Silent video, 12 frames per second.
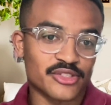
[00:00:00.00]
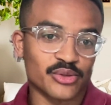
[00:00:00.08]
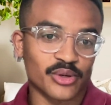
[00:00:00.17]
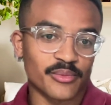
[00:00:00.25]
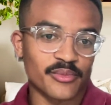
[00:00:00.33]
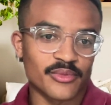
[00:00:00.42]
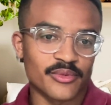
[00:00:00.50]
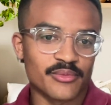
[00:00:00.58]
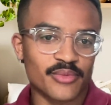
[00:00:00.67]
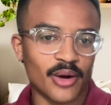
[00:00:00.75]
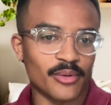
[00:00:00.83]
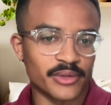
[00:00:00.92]
who are
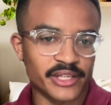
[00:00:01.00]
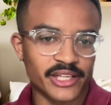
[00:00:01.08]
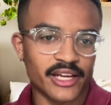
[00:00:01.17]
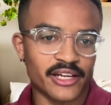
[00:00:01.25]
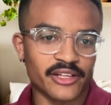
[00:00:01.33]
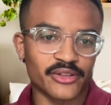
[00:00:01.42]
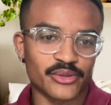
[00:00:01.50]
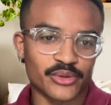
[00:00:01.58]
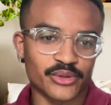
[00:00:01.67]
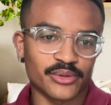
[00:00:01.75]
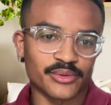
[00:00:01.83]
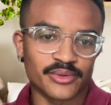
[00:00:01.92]
probably getting
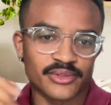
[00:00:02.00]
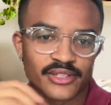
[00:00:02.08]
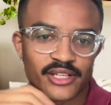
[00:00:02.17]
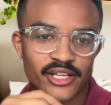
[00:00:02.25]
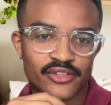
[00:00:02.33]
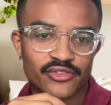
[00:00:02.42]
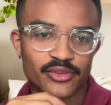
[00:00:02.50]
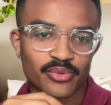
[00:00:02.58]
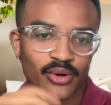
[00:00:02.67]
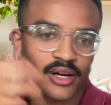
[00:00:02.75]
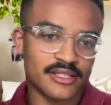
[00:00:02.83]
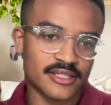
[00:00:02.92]
through the interview
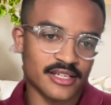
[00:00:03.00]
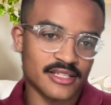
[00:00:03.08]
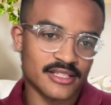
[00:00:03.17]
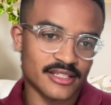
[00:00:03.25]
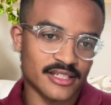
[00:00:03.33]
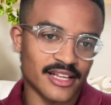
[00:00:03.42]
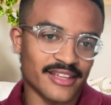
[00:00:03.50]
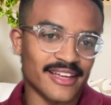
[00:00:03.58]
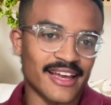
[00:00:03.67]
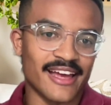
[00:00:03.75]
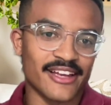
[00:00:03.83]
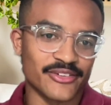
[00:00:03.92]
process and then at the
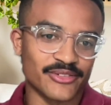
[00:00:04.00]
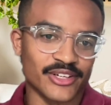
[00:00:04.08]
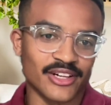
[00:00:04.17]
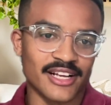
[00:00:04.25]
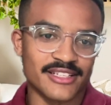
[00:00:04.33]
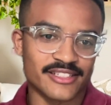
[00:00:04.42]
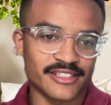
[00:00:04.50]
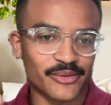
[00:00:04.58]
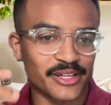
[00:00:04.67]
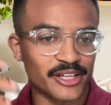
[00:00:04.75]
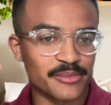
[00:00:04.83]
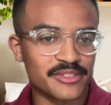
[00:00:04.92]
end realizing when it
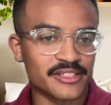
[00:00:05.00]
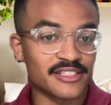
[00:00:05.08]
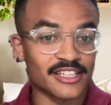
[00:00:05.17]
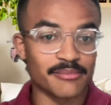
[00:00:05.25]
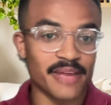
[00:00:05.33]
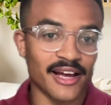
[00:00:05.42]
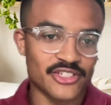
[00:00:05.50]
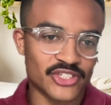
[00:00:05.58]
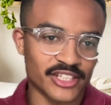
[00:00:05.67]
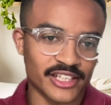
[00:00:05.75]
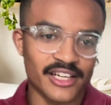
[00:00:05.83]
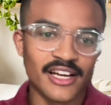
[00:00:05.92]
comes to team matching,